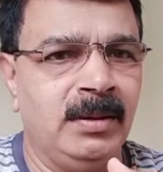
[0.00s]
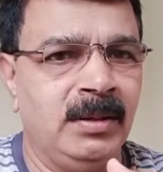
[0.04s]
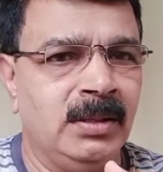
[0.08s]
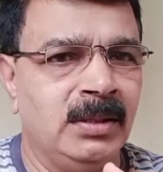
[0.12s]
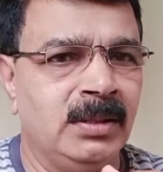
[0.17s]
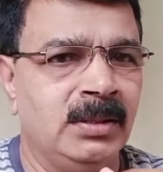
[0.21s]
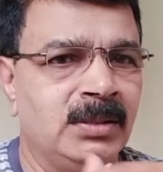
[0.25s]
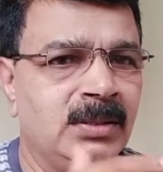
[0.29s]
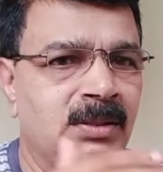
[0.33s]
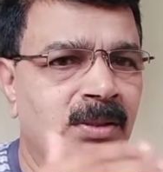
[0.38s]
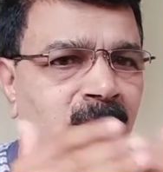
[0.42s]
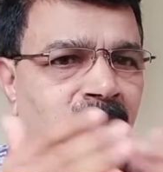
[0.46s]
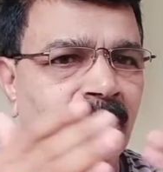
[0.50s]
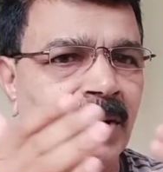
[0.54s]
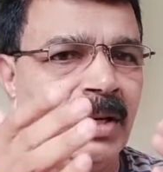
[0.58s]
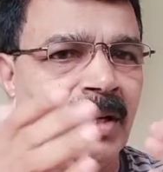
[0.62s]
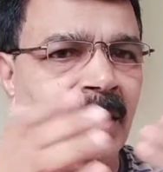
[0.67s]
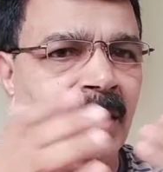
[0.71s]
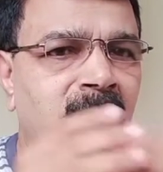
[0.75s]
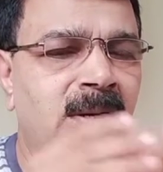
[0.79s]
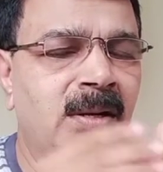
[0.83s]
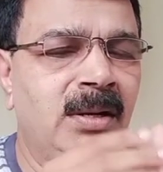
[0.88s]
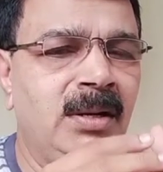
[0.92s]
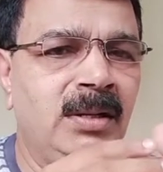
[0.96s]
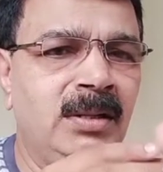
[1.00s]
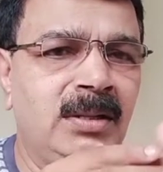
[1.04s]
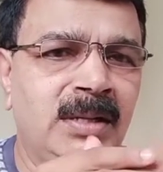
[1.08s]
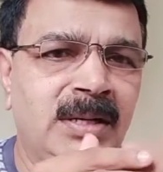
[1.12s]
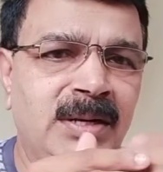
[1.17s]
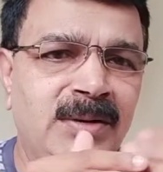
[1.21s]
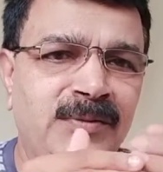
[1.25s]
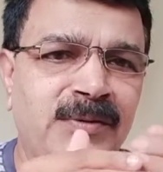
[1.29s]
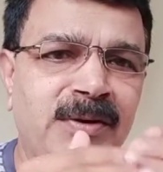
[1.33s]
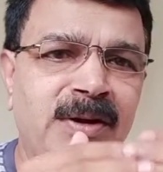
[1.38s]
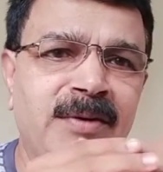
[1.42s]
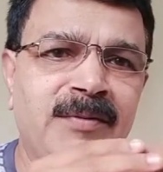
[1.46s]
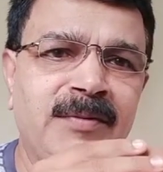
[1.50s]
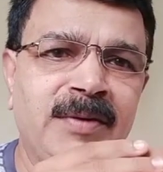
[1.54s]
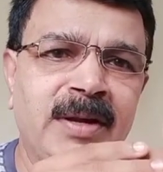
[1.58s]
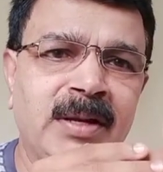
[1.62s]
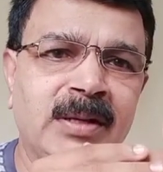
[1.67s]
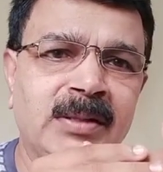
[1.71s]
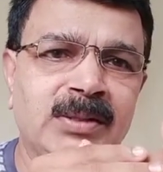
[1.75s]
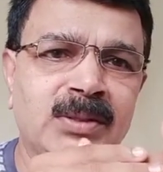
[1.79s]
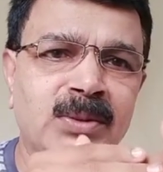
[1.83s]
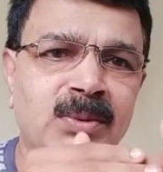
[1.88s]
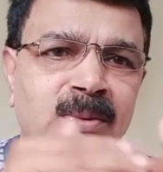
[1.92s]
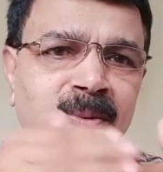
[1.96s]
So you can learn in the different way
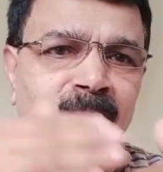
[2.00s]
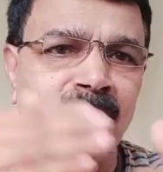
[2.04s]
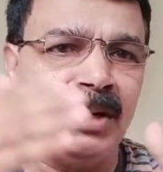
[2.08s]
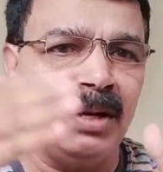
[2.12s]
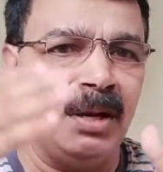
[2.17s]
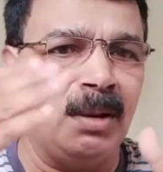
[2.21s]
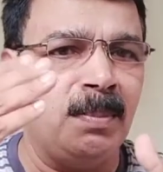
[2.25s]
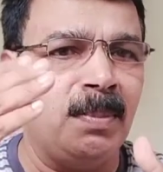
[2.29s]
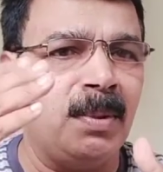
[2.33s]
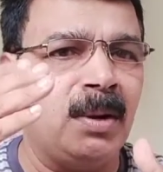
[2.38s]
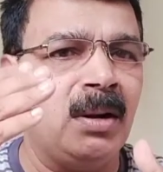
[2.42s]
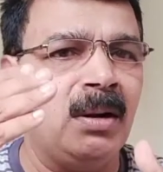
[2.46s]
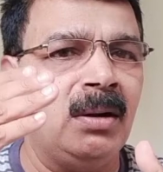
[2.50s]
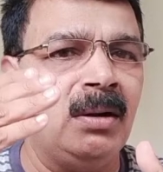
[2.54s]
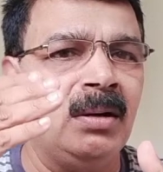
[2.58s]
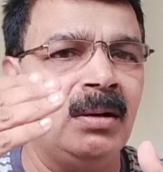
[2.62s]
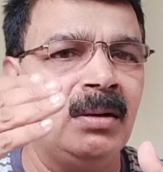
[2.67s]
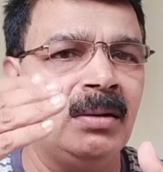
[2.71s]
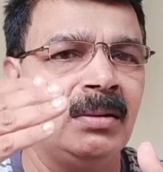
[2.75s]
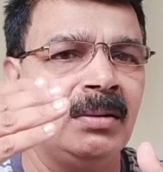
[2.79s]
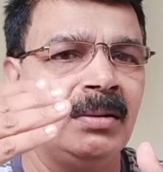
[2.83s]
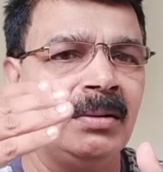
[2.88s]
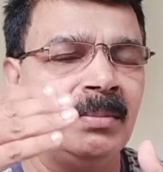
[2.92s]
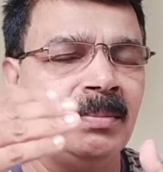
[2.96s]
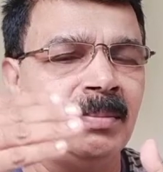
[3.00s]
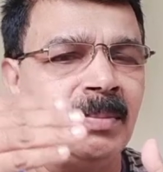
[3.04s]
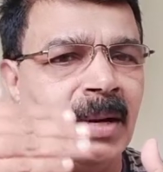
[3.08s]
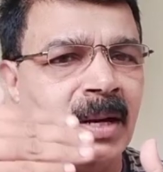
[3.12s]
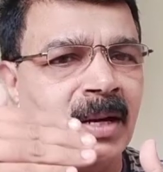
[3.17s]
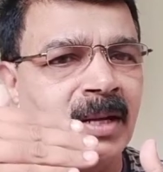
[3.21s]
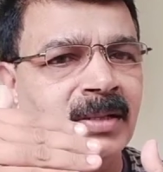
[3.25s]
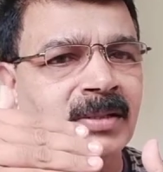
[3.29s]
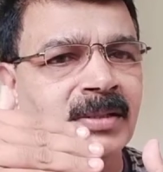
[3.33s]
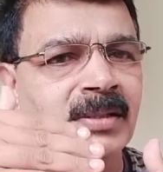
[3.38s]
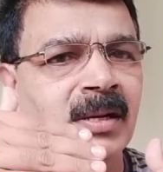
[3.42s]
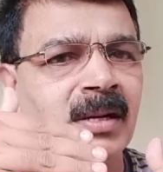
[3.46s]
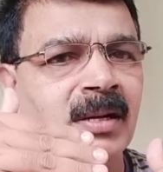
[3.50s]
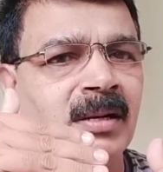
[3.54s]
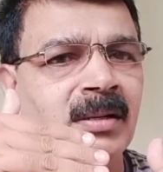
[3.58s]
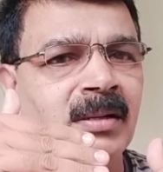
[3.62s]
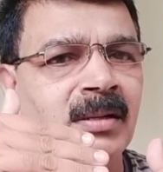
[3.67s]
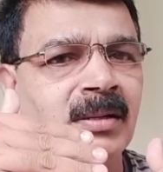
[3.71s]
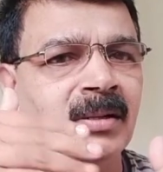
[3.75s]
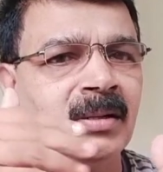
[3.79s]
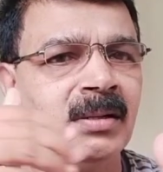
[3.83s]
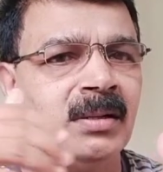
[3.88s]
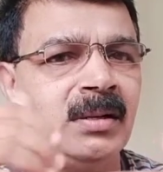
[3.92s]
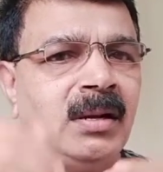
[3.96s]
also: Nepal, Pakistan,
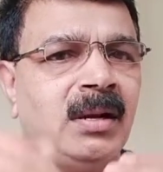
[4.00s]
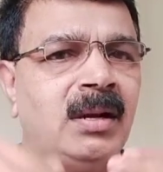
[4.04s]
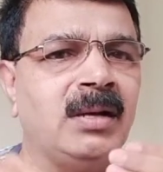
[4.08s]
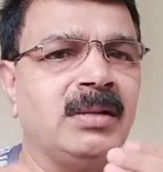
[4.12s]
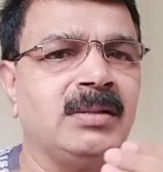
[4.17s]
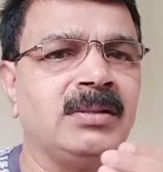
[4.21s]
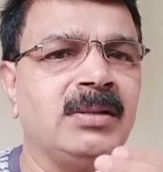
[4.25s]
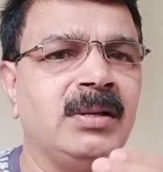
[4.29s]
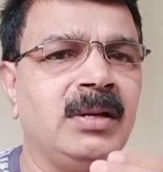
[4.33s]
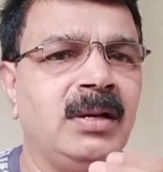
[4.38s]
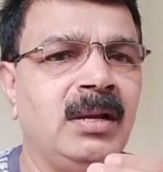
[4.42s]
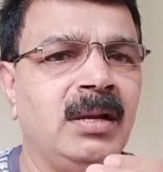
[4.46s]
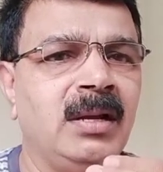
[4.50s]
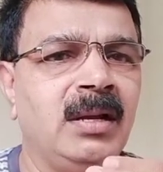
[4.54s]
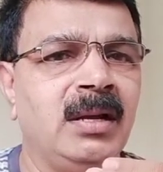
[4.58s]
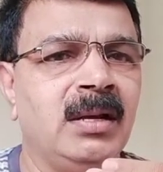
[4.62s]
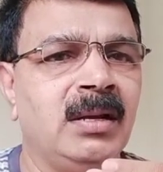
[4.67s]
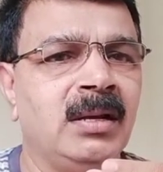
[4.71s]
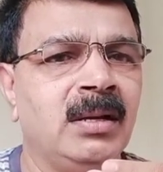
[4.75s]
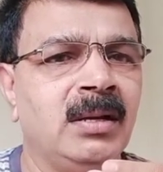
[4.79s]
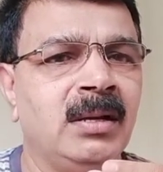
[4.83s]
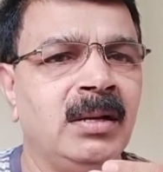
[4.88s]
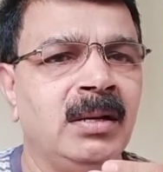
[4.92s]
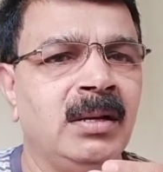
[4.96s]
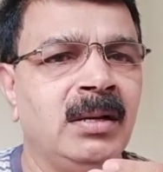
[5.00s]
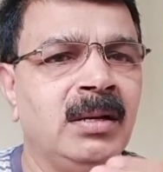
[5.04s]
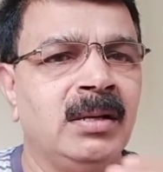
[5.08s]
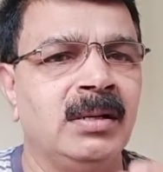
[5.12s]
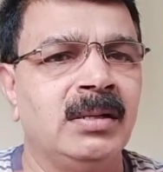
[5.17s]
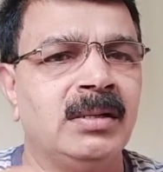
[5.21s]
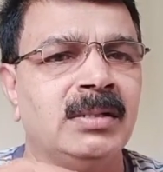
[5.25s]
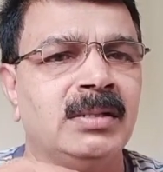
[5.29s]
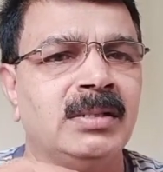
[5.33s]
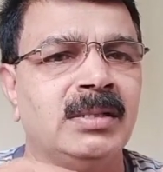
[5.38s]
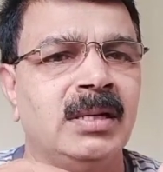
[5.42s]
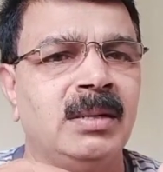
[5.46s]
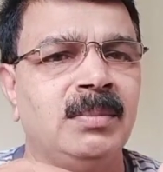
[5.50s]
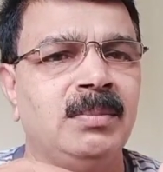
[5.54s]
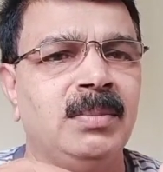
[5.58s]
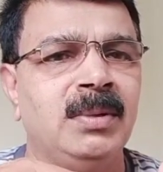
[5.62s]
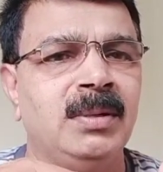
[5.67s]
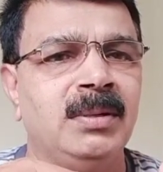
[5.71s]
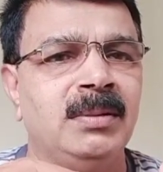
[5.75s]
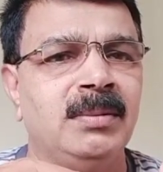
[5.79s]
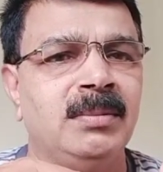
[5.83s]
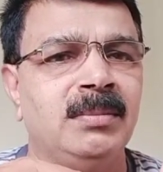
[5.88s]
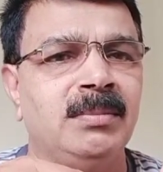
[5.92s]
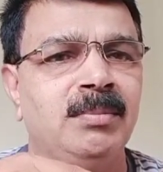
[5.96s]
Australia, Sab
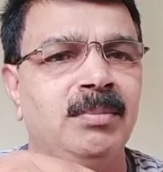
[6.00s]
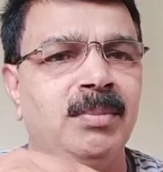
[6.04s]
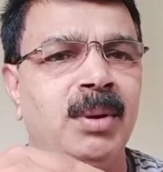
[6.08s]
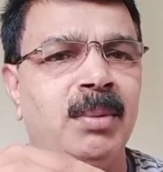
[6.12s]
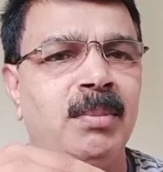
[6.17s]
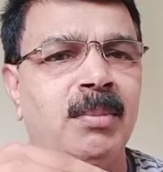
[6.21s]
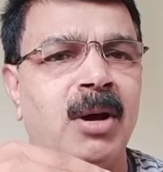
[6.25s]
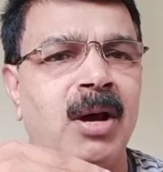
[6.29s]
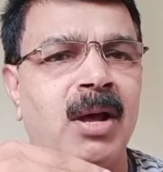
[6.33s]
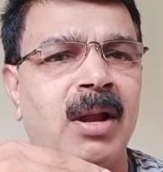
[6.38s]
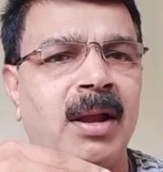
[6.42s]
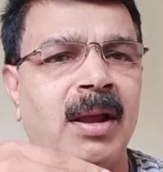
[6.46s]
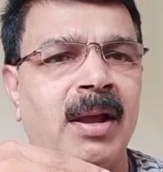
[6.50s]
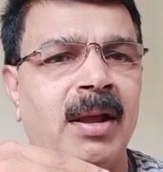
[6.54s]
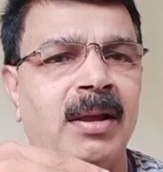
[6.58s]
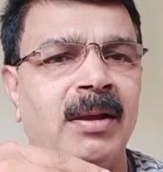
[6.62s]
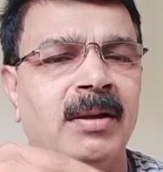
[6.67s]
Bimar hai.